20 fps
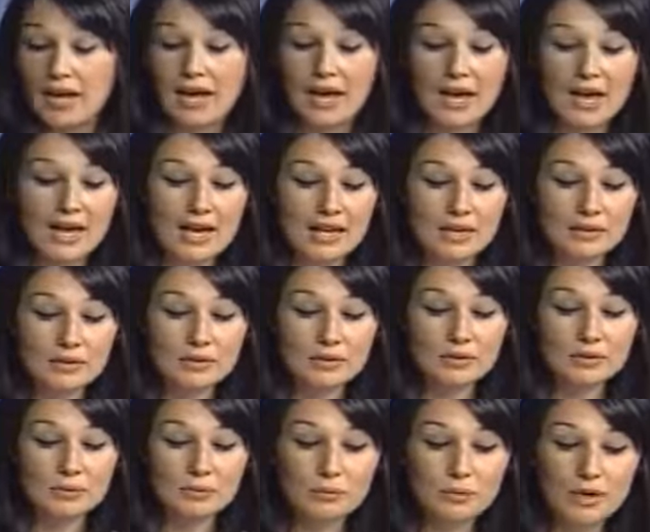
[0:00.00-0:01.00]
And
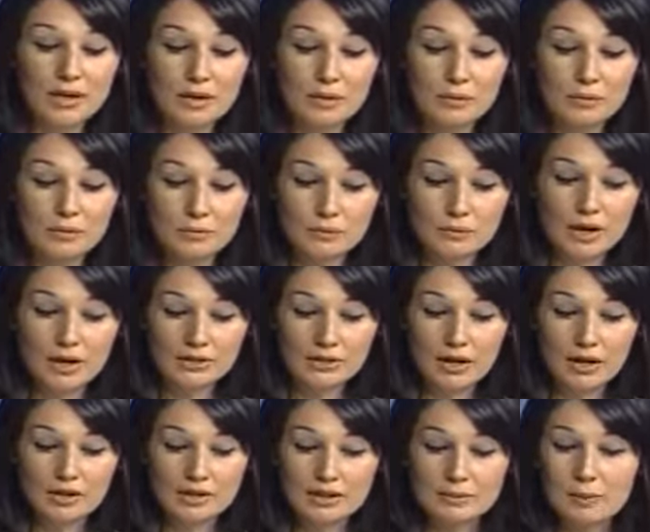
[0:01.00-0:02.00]
when I, I
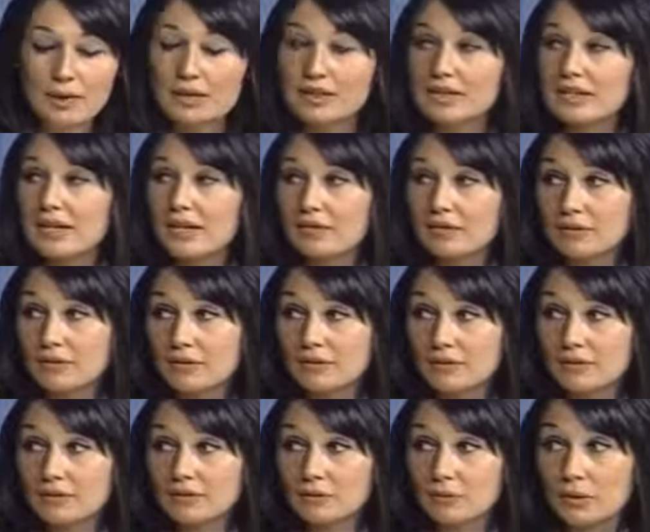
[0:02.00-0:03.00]
talked about the
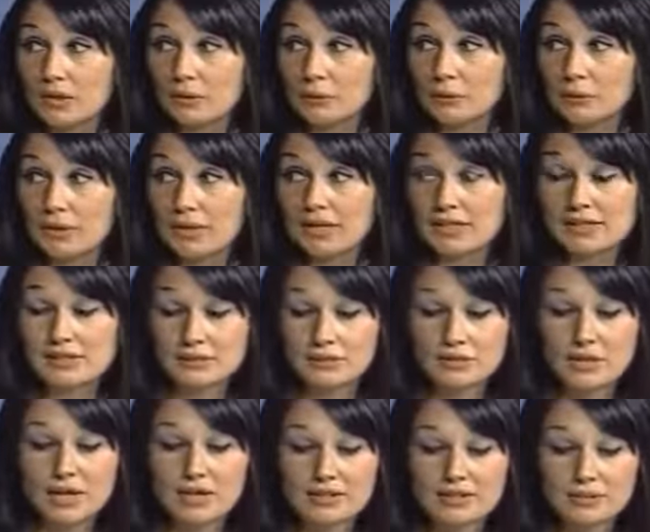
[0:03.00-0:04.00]
definition of workplace
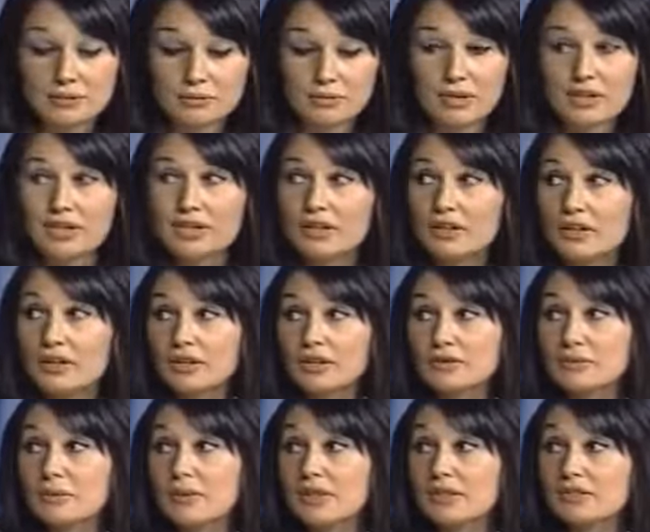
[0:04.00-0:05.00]
stress, it really
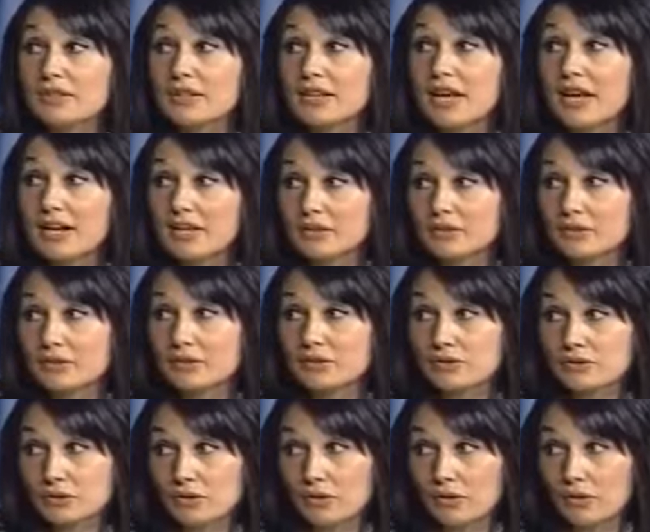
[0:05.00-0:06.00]
occurs when there's a lack of
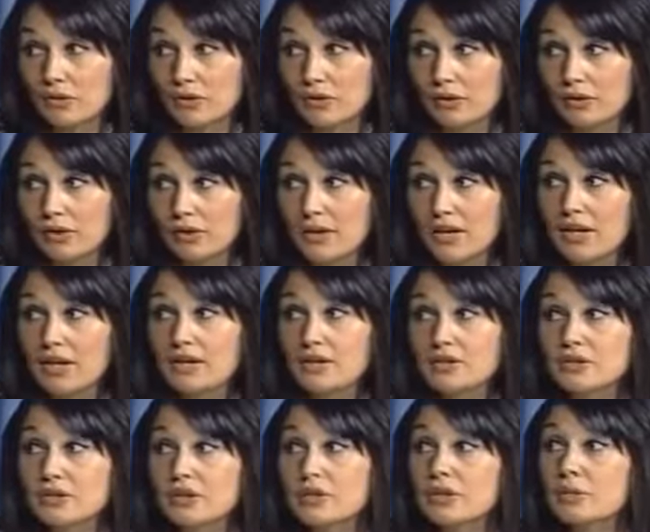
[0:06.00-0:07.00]
control.
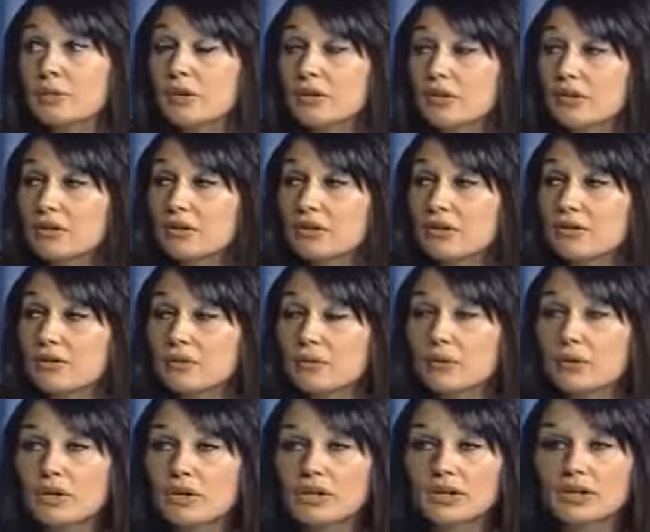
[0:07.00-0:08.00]
Right. So you want to look
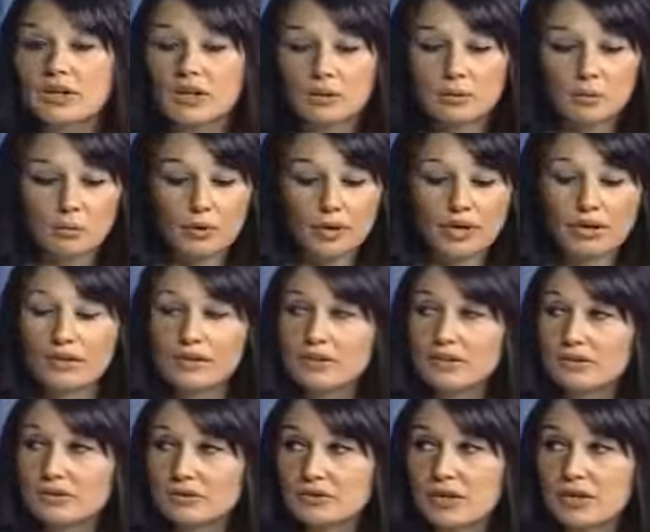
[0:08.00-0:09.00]
for what are the
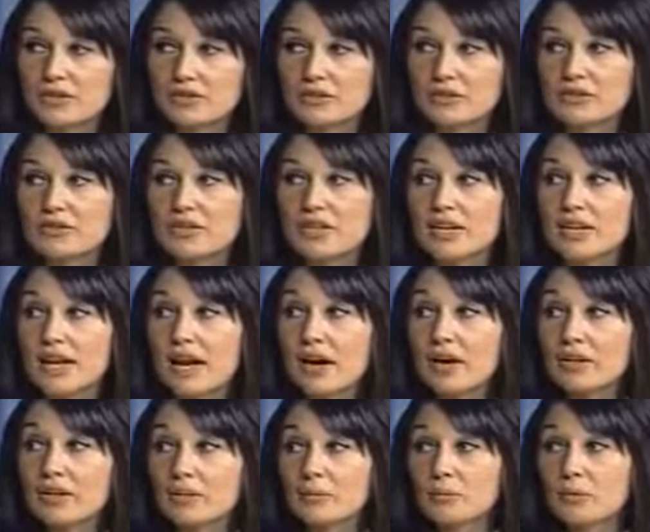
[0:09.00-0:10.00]
stressors and how
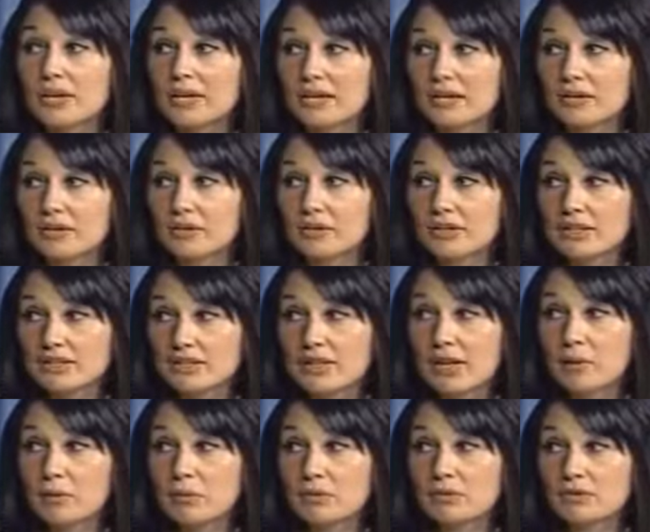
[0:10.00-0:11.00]
can we increase
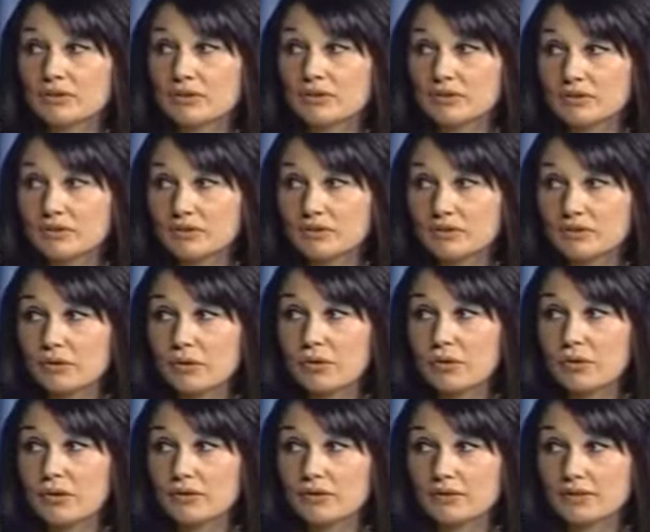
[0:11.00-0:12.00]
that person's control
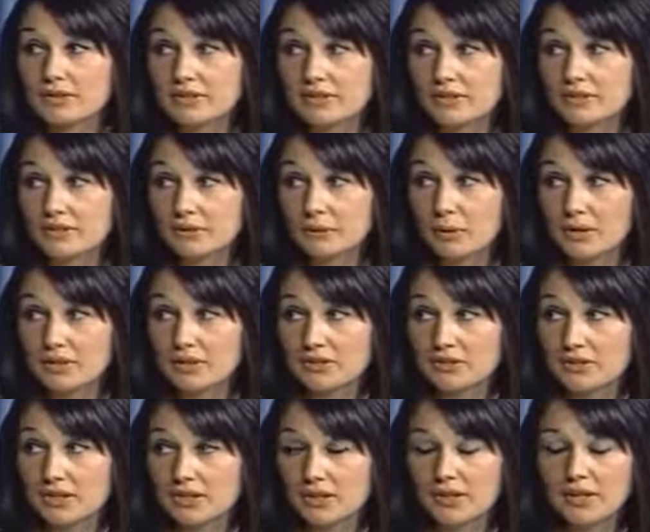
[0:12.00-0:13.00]
over the
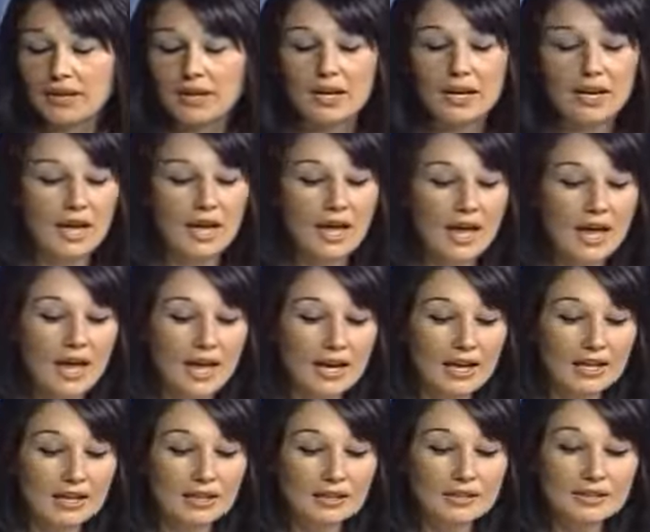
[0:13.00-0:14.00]
situation. Right.
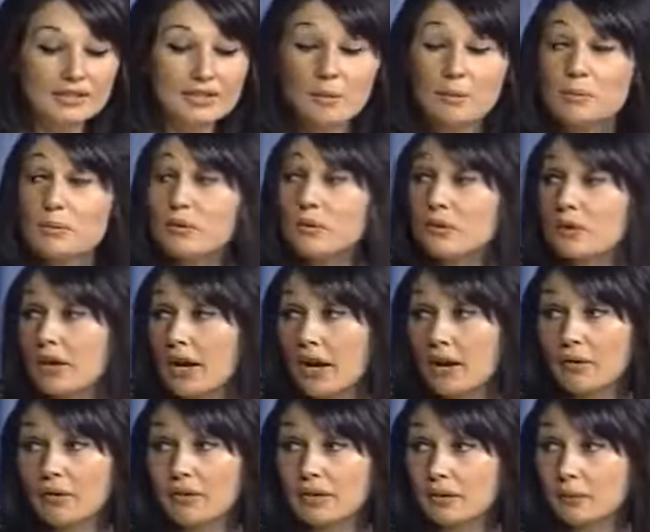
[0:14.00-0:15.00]
And some
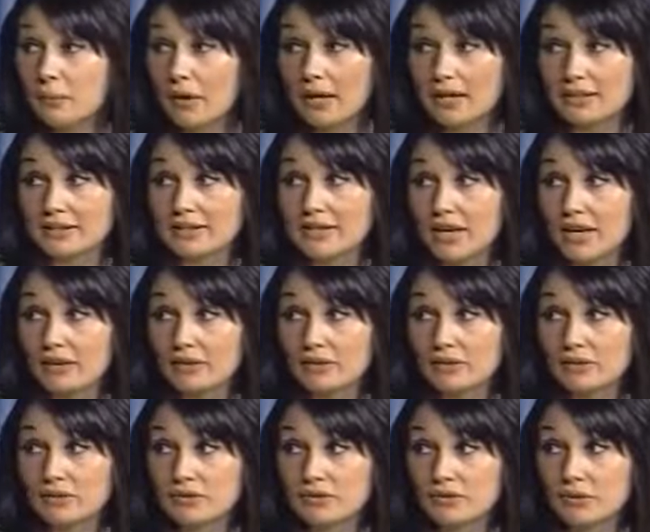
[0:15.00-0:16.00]
healthy ways to have
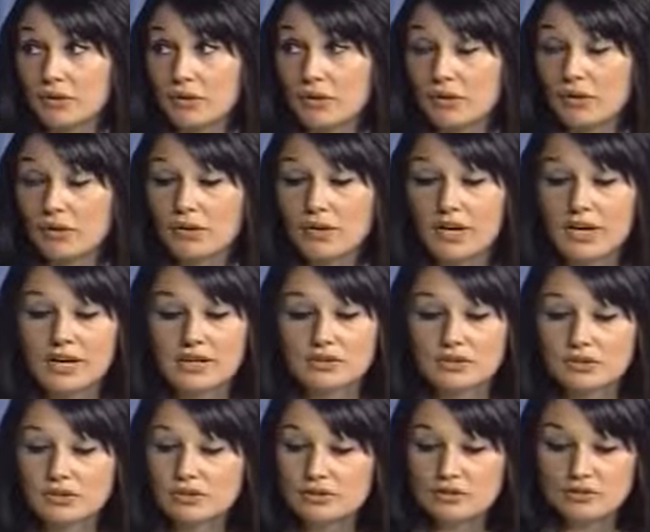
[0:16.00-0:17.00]
control,
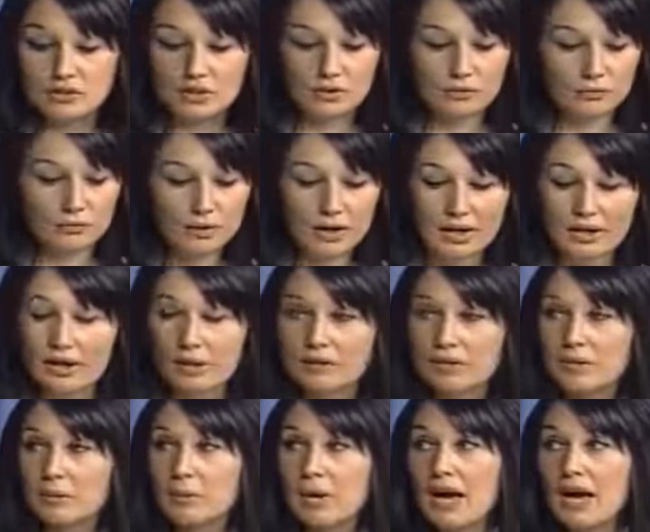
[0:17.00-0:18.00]
just right off
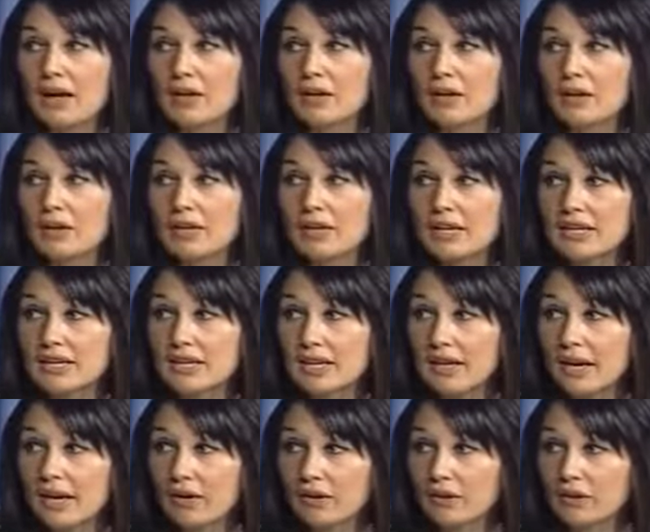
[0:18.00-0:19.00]
the bat, are eating
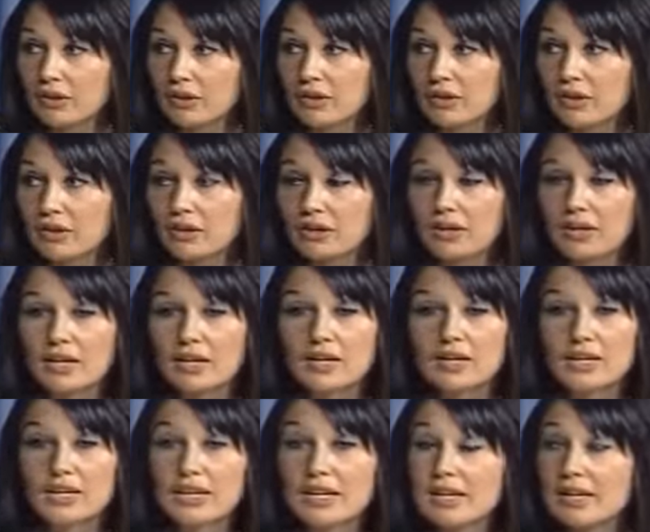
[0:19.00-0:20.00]
healthier,
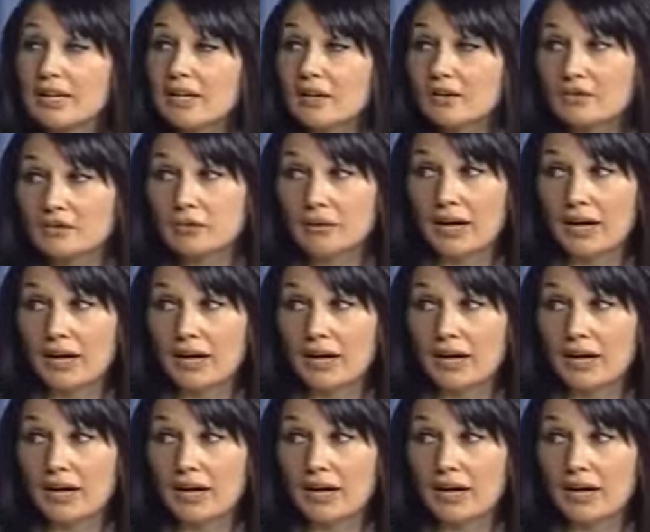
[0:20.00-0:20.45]
getting mm-hmm. enough mm-hmm.